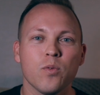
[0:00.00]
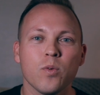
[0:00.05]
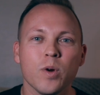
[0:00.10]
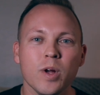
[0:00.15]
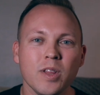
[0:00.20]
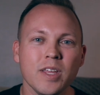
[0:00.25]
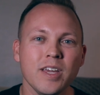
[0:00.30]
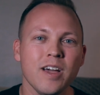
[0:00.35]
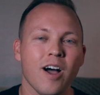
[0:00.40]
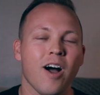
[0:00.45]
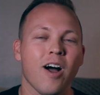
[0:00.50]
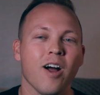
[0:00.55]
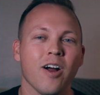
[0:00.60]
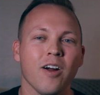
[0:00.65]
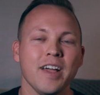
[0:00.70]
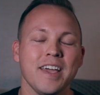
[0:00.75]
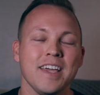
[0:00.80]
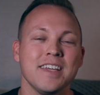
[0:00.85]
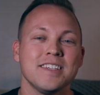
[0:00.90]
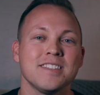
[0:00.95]
really
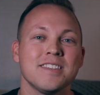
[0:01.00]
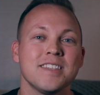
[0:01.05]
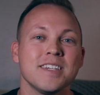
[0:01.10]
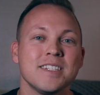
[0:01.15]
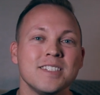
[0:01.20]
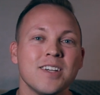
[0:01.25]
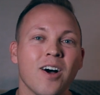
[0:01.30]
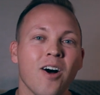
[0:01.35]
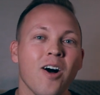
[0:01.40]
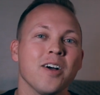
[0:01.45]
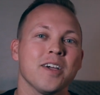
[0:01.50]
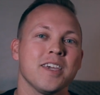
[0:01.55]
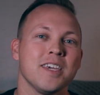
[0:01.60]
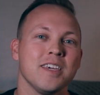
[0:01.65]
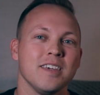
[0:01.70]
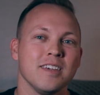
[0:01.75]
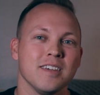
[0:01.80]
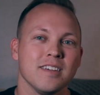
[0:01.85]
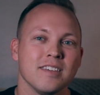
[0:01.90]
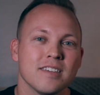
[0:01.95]
are is the
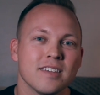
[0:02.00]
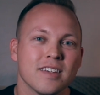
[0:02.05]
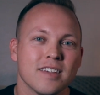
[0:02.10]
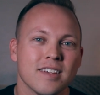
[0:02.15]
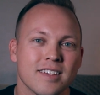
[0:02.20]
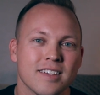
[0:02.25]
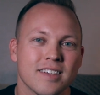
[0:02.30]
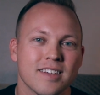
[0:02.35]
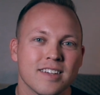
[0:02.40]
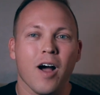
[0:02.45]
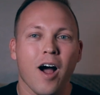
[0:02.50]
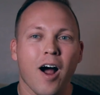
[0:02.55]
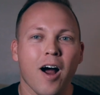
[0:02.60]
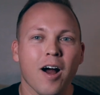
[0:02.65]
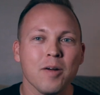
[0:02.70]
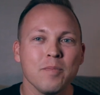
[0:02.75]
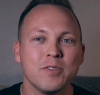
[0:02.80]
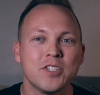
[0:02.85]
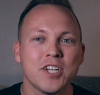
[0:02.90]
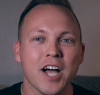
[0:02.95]
donkey.
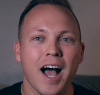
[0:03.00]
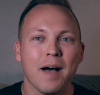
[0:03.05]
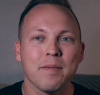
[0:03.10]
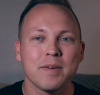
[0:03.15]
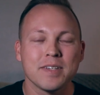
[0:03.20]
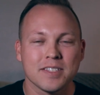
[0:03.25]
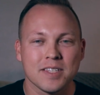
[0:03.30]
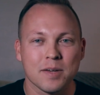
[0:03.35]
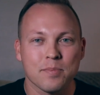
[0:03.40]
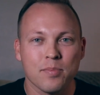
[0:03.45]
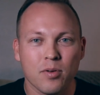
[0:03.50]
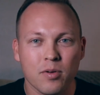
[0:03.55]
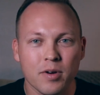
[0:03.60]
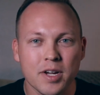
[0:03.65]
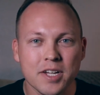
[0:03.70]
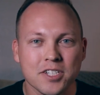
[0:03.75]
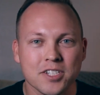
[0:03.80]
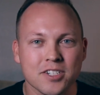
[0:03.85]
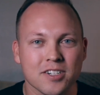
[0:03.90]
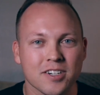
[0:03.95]
Our job as the
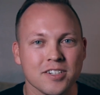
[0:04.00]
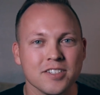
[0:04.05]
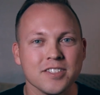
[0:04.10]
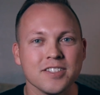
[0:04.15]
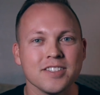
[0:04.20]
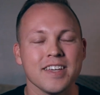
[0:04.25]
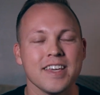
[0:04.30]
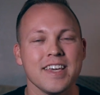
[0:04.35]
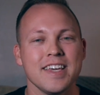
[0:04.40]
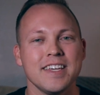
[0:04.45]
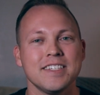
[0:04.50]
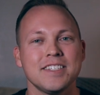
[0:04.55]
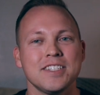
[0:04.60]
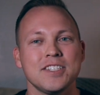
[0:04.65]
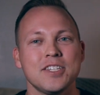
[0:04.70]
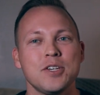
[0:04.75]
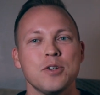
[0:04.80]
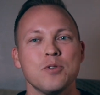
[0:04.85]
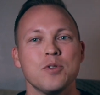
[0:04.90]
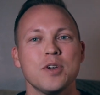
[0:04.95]
preachers is
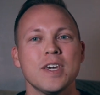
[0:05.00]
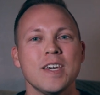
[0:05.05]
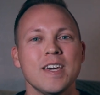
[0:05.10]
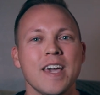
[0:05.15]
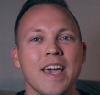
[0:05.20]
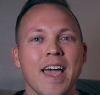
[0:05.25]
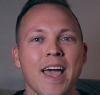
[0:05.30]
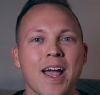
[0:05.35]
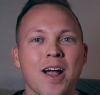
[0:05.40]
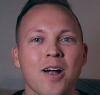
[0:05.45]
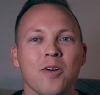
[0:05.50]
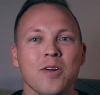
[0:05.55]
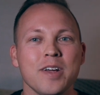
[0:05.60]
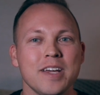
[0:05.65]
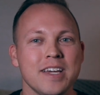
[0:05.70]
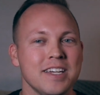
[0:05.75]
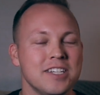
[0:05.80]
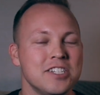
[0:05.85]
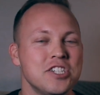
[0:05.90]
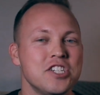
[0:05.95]
to
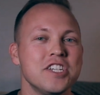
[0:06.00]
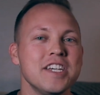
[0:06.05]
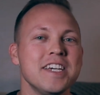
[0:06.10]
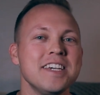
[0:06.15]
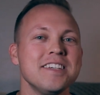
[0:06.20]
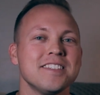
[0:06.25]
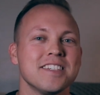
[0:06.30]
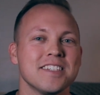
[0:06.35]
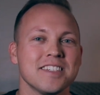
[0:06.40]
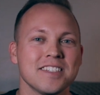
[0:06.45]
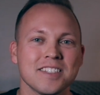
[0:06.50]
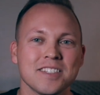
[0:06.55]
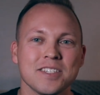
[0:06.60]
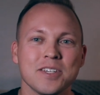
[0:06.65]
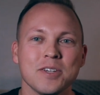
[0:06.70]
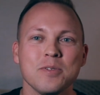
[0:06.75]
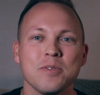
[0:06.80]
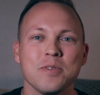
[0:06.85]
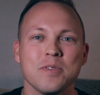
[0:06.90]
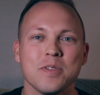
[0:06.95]
carry Jesus
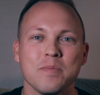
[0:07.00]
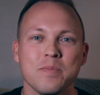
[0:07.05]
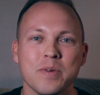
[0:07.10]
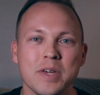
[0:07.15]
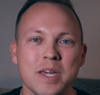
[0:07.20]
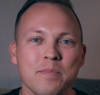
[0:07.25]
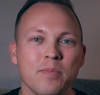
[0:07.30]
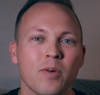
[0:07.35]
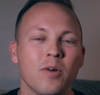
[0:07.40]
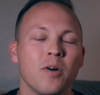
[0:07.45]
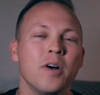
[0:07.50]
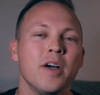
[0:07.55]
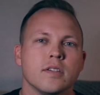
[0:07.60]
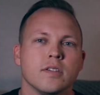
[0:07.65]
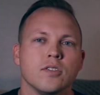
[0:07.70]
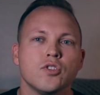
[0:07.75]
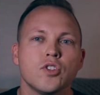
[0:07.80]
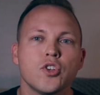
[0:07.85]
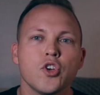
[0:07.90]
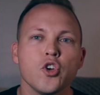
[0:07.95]
to the people.
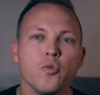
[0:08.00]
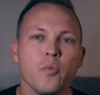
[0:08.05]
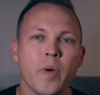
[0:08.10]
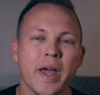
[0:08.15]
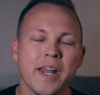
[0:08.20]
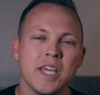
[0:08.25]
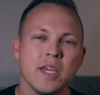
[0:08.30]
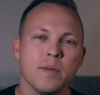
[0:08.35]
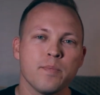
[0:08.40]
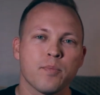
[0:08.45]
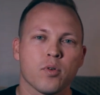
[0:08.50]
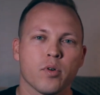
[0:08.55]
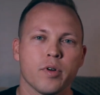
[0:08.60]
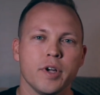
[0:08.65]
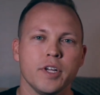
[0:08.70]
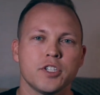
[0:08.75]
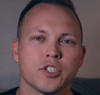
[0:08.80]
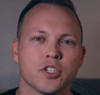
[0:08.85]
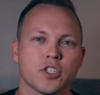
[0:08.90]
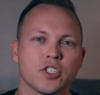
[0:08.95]
Too many
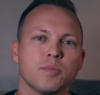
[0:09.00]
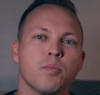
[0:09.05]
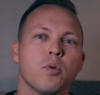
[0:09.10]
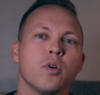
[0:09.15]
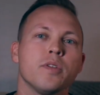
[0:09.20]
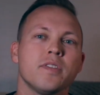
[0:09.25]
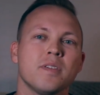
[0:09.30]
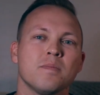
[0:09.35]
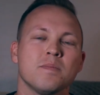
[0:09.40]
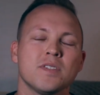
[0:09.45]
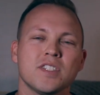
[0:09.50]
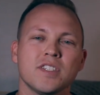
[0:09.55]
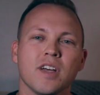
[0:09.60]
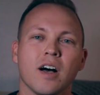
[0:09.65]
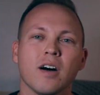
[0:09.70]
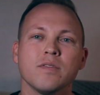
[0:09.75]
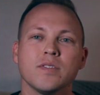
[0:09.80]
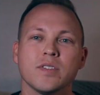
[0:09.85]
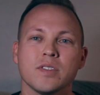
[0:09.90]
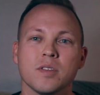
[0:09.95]
preachers put
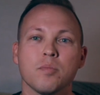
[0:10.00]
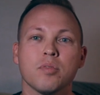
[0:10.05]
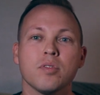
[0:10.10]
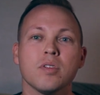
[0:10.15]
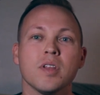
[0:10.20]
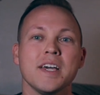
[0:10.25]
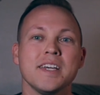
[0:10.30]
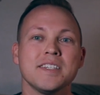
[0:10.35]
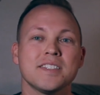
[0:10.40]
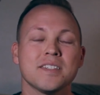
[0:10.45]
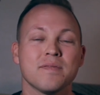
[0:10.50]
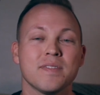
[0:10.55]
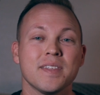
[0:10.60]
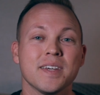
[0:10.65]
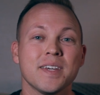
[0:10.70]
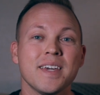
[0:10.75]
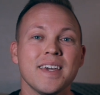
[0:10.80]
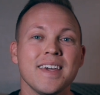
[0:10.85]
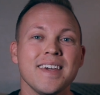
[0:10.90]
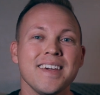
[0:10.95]
themselves in the place of
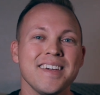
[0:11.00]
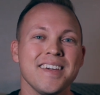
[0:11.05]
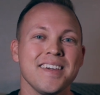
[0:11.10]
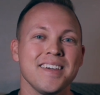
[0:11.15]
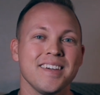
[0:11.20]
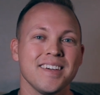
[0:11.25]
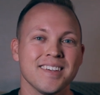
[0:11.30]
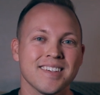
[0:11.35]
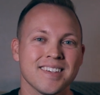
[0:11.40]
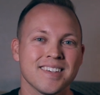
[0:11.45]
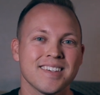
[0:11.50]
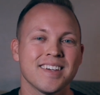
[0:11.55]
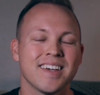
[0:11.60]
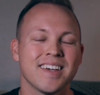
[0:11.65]
the king,